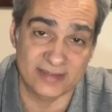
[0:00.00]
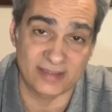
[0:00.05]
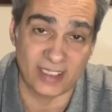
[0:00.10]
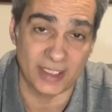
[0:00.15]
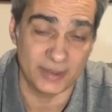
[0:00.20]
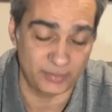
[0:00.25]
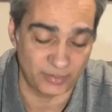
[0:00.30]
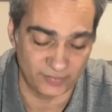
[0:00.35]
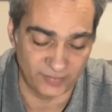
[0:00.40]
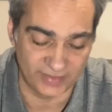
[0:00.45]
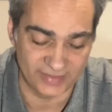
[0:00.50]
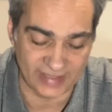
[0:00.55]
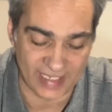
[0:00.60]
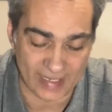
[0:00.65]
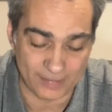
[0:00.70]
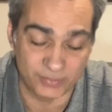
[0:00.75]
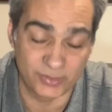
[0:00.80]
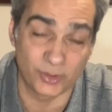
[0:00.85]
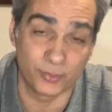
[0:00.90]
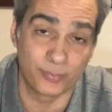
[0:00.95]
type of
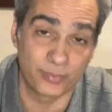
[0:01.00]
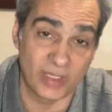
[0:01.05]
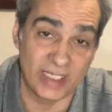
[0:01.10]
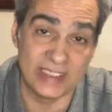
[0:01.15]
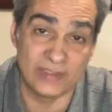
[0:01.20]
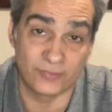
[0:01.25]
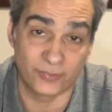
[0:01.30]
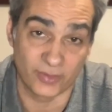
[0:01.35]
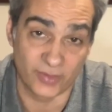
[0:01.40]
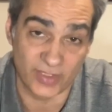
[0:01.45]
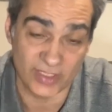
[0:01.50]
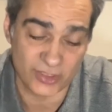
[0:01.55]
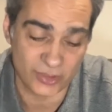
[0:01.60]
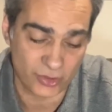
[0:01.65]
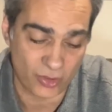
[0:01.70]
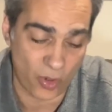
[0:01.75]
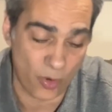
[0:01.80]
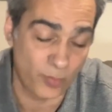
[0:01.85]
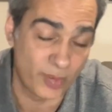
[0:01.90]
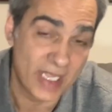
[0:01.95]
adapter plate for this
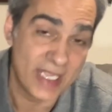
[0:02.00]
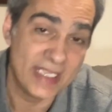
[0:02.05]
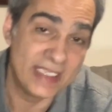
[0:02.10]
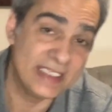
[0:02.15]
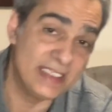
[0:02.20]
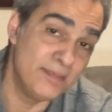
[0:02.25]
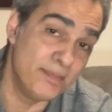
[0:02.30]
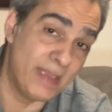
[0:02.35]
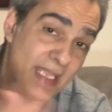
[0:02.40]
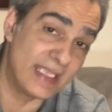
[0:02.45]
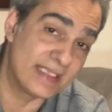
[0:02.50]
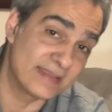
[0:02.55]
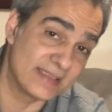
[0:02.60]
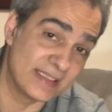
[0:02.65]
scope he makes